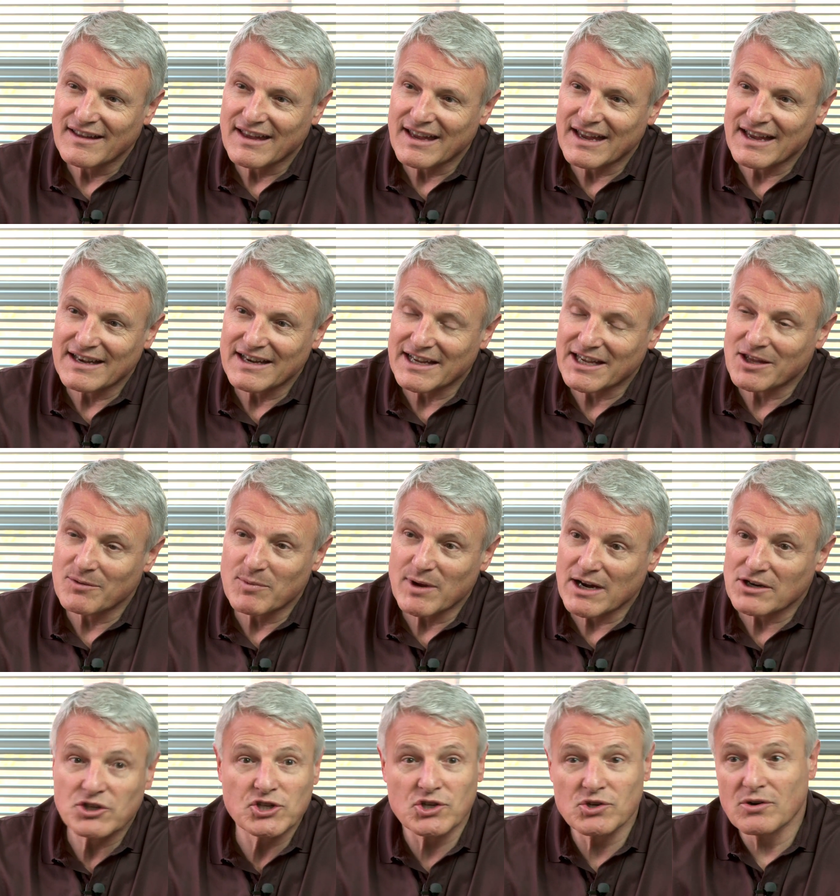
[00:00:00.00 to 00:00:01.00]
And it could be
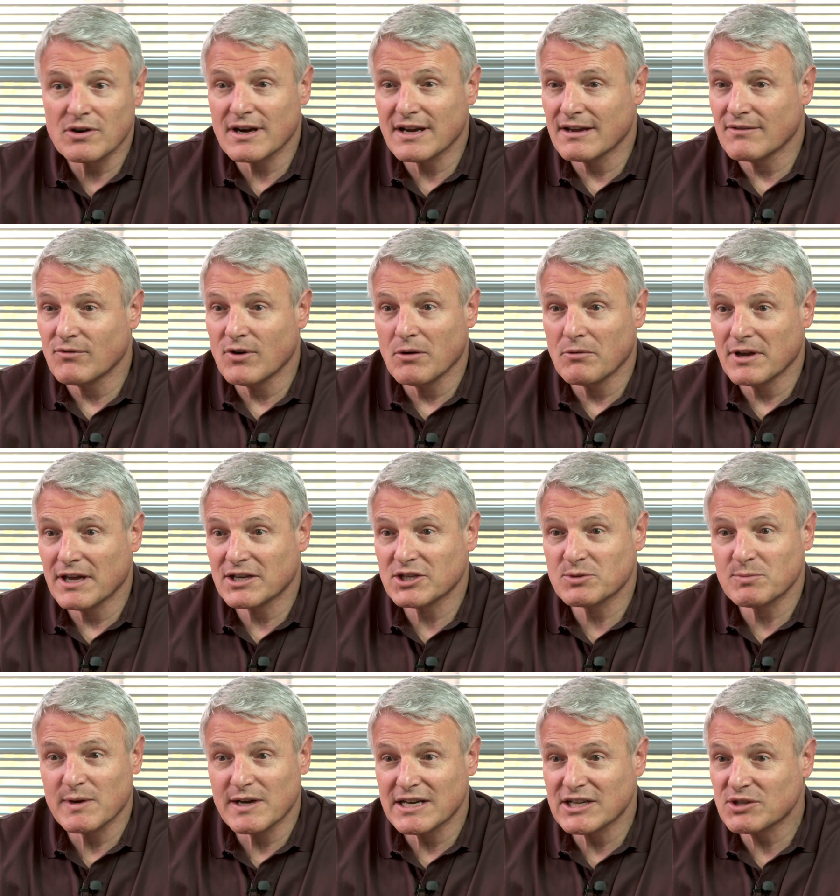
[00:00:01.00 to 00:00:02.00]
our story of what we
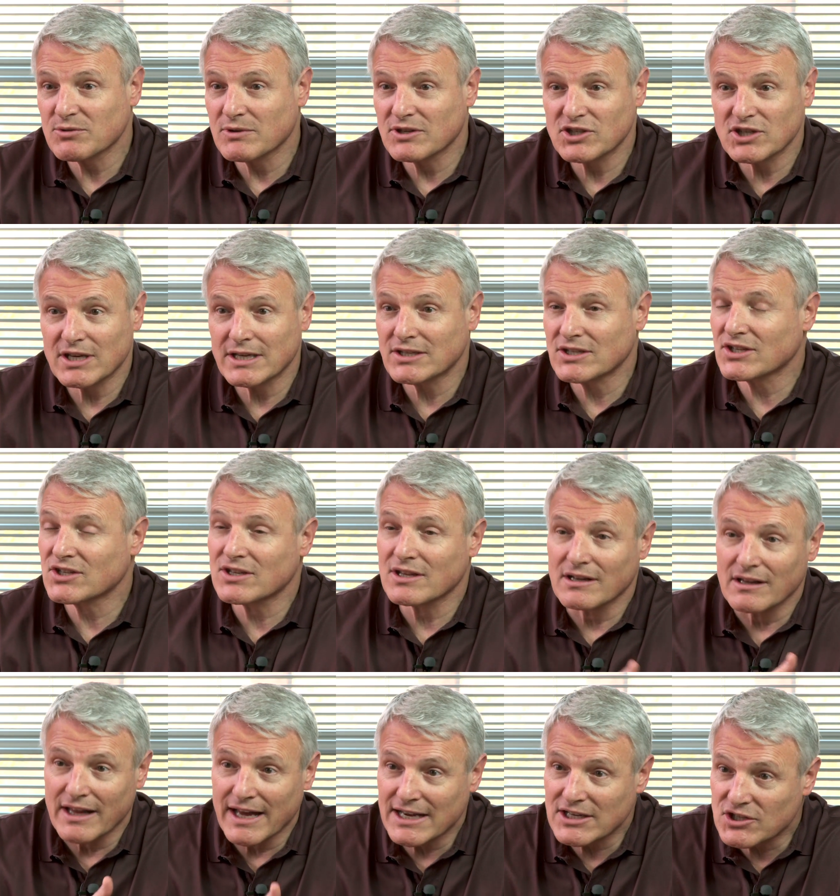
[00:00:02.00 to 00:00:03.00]
experienced with Jesus in
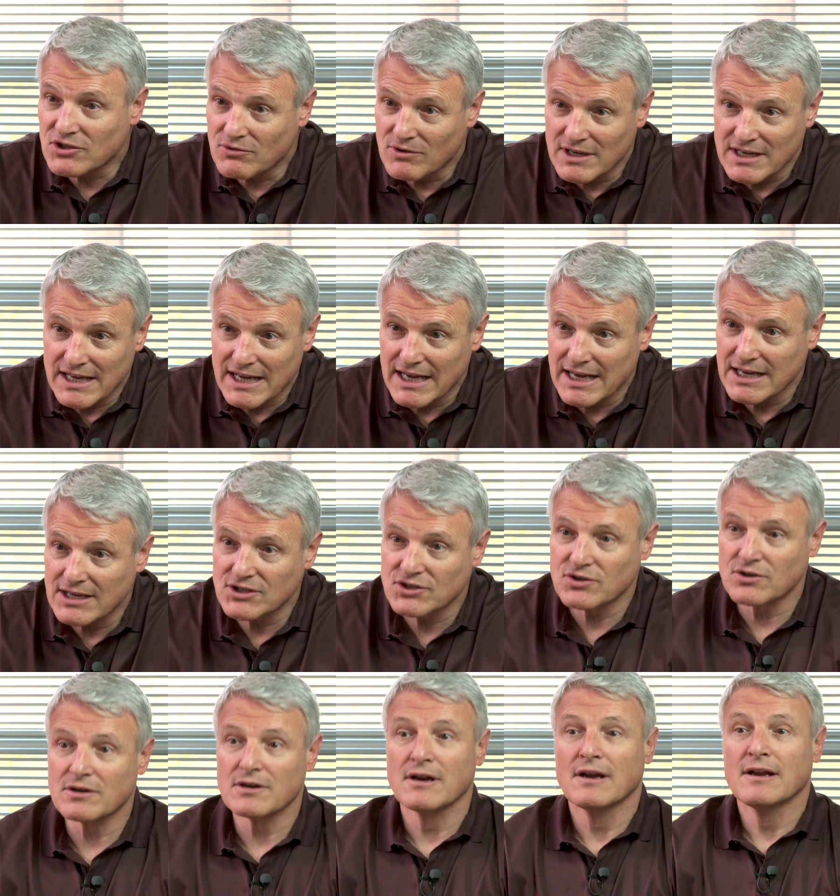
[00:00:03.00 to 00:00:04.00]
the last 3 days
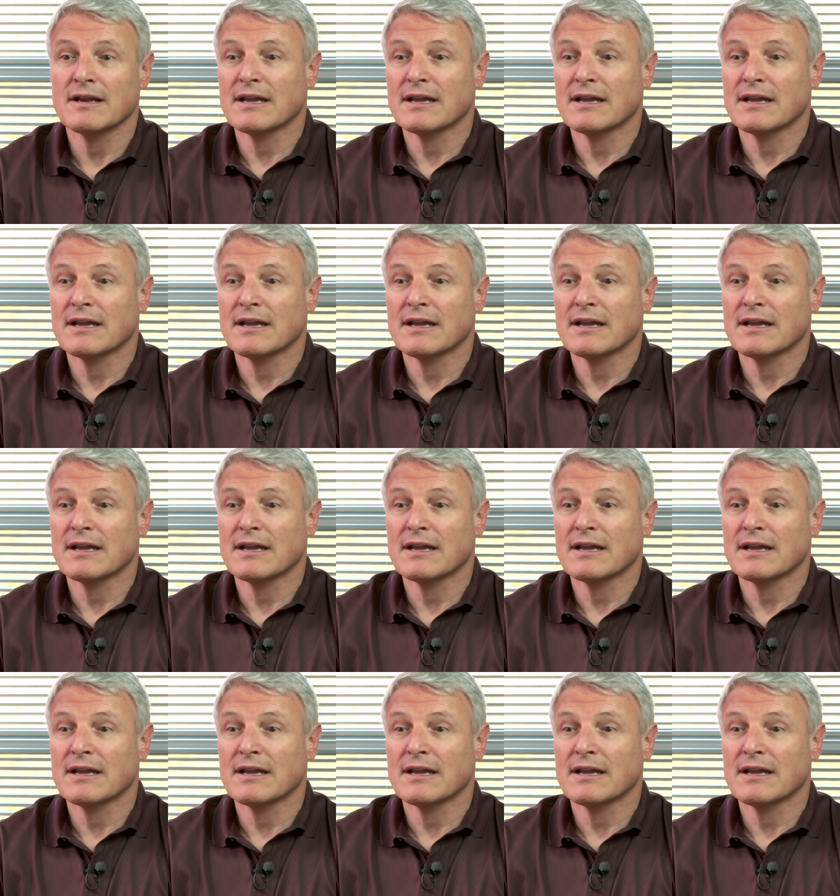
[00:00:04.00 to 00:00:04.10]
or